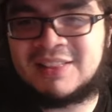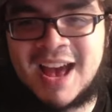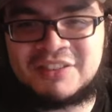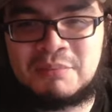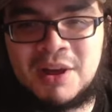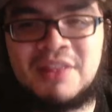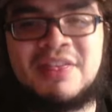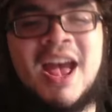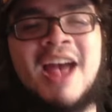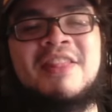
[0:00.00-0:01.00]
last month
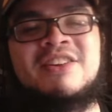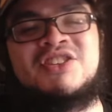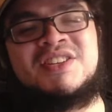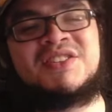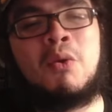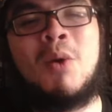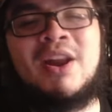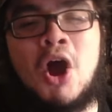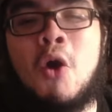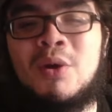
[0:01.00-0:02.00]
and then just
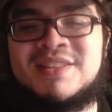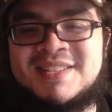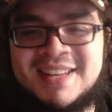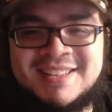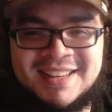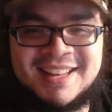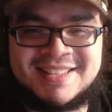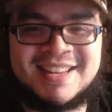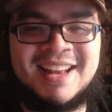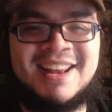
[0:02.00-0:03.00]
went 0-6
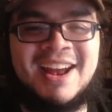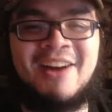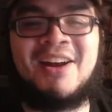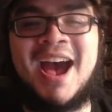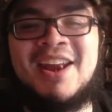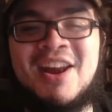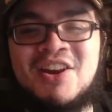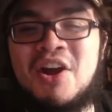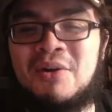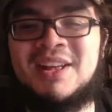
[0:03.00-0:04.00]
against San Diego, got
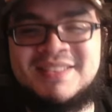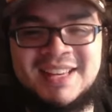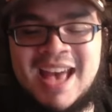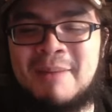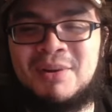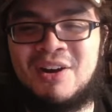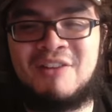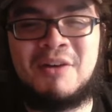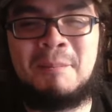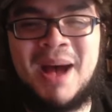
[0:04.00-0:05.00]
no hit to cap it
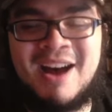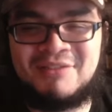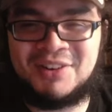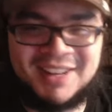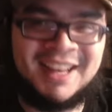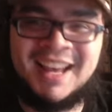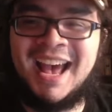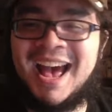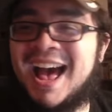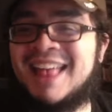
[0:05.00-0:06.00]
off. Poverty.
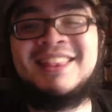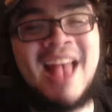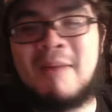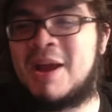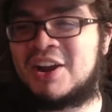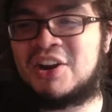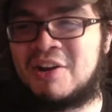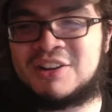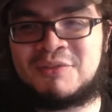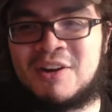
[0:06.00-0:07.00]
I'm not going to
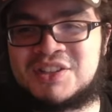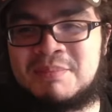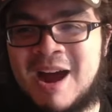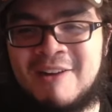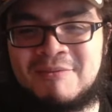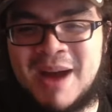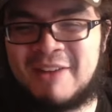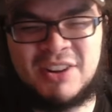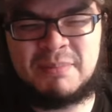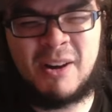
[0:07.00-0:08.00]
go as far as the
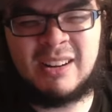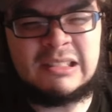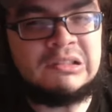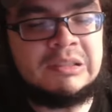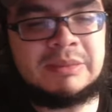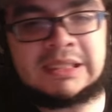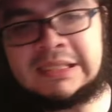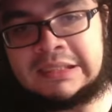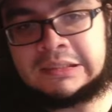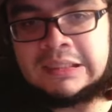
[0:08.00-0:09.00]
poverty part, only
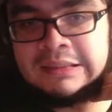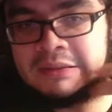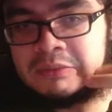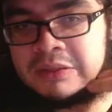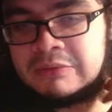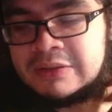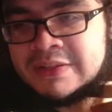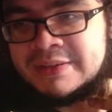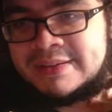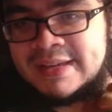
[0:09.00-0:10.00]
because, you know, they did win a World
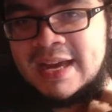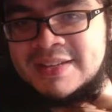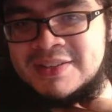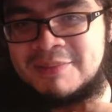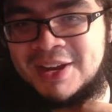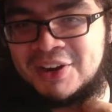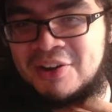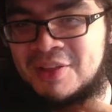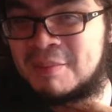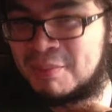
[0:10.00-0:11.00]
Series, guys, so I'm not going to
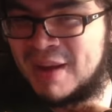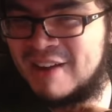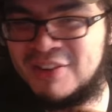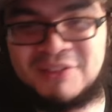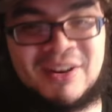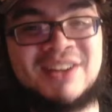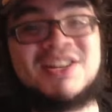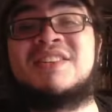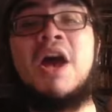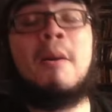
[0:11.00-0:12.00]
call them a poverty
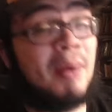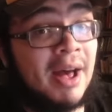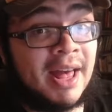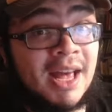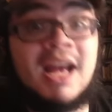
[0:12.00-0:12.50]
franchise. But